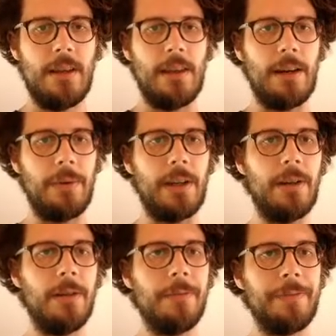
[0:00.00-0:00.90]
Here we
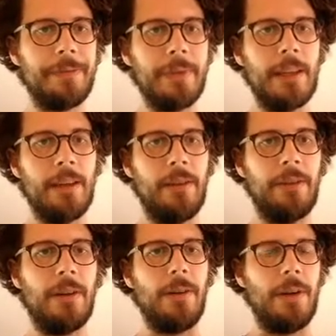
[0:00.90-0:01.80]
go.
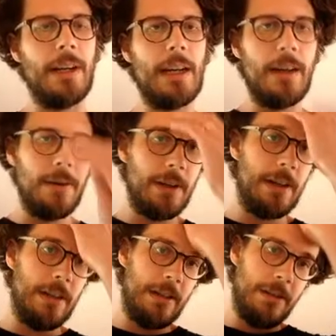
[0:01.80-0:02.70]
So now
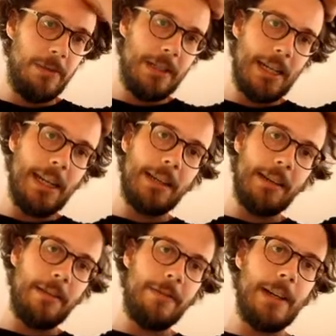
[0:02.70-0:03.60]
we take
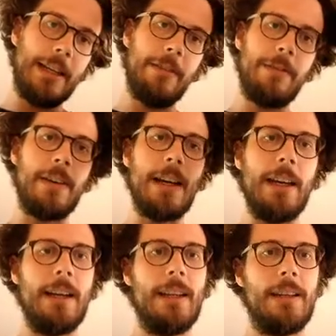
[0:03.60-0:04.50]
the finding
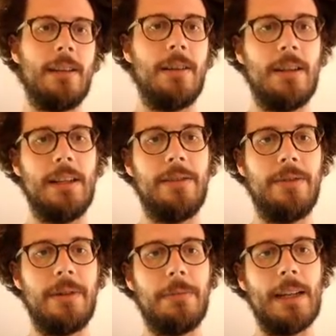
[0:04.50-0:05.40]
file and call it
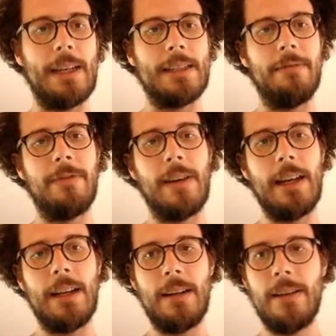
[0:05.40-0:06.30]
replacing
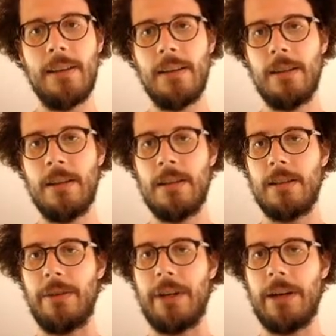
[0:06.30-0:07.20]
file.
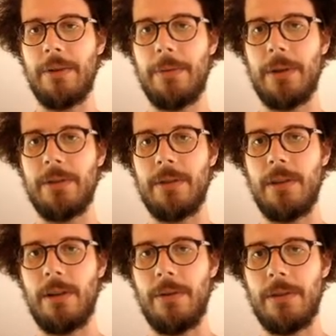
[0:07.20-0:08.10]
So now we want to
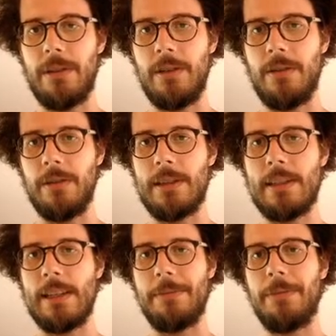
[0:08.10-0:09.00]
go to
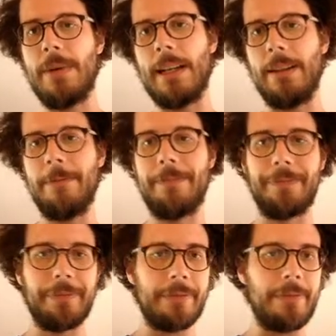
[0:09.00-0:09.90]
step 1,
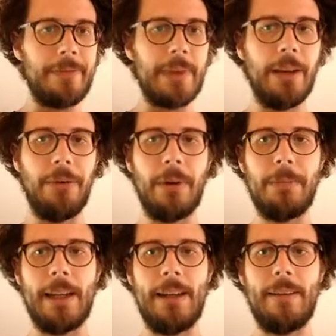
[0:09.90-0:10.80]

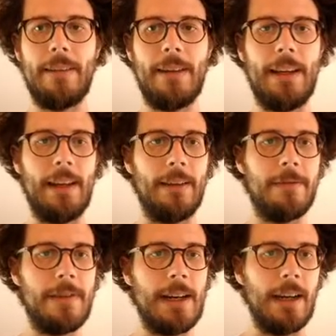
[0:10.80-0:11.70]
replace in
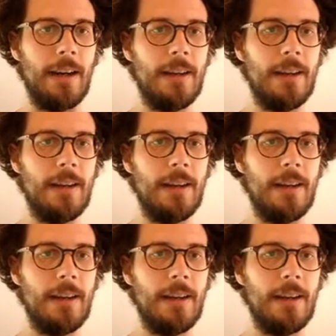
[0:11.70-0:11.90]
file.